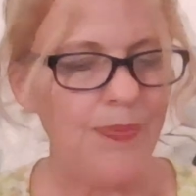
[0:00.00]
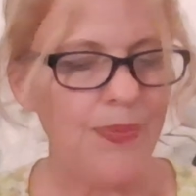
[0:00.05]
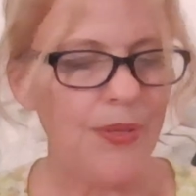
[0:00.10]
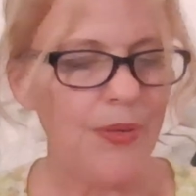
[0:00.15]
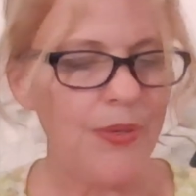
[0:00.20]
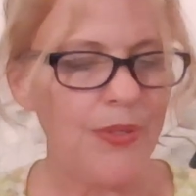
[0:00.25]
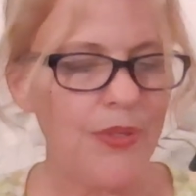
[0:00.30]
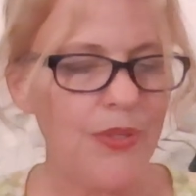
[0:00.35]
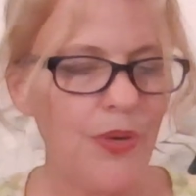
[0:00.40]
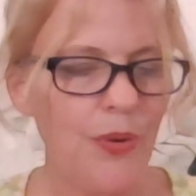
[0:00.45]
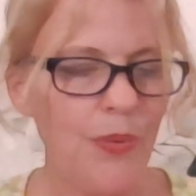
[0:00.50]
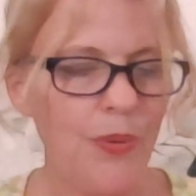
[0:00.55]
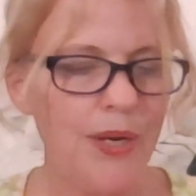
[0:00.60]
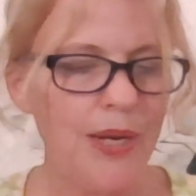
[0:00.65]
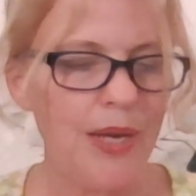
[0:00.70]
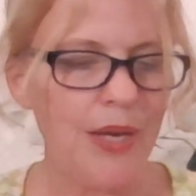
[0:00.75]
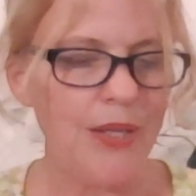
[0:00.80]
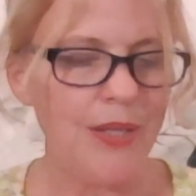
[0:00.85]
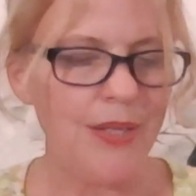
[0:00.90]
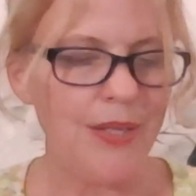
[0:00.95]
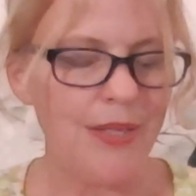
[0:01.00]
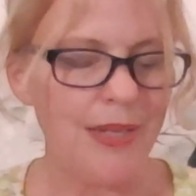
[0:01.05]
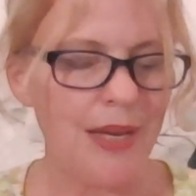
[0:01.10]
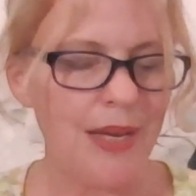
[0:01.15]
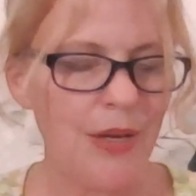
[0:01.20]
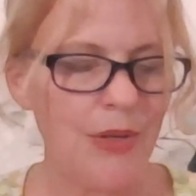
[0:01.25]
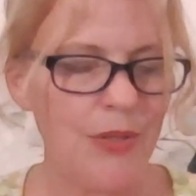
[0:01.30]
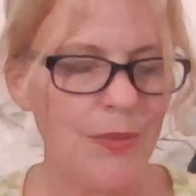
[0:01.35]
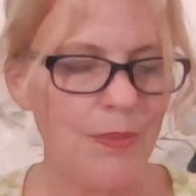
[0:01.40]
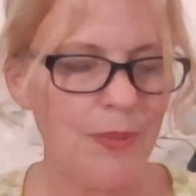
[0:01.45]
There is no one else in the
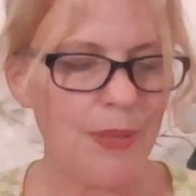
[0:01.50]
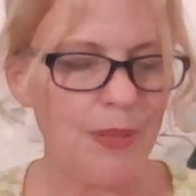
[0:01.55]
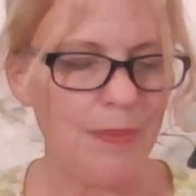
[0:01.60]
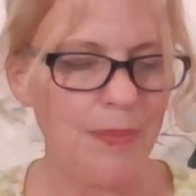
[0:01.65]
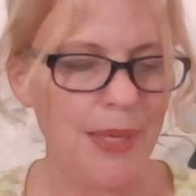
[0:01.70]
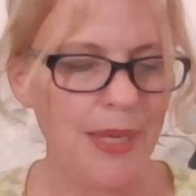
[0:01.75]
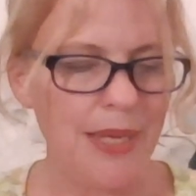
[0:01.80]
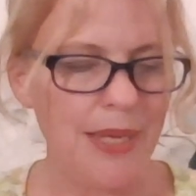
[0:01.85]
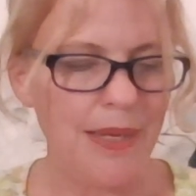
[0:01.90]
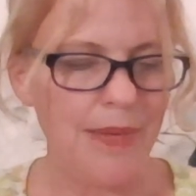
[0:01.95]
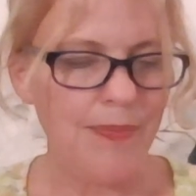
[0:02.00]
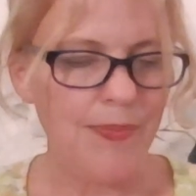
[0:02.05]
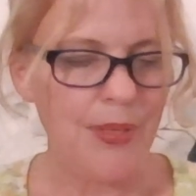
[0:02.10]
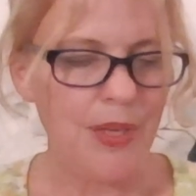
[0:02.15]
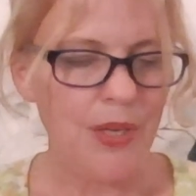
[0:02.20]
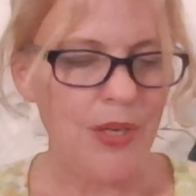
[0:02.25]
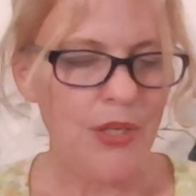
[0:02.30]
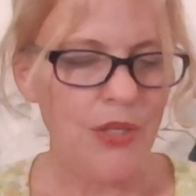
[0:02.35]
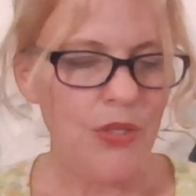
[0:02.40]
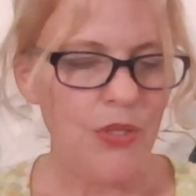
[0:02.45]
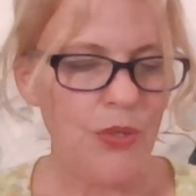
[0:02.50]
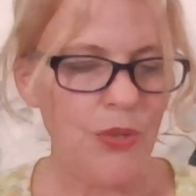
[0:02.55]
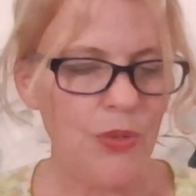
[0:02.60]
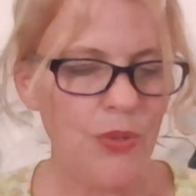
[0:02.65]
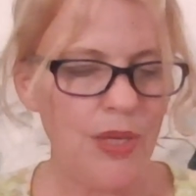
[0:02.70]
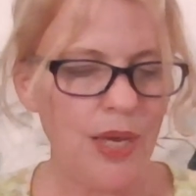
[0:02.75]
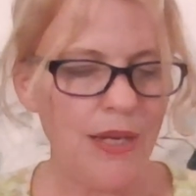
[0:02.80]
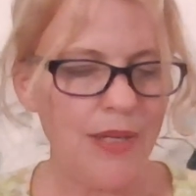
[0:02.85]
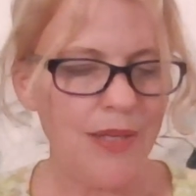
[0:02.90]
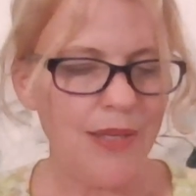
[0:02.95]
house but me. Two
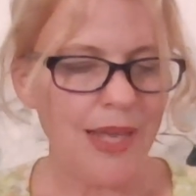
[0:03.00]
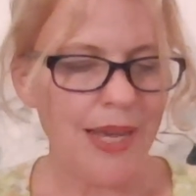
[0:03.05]
young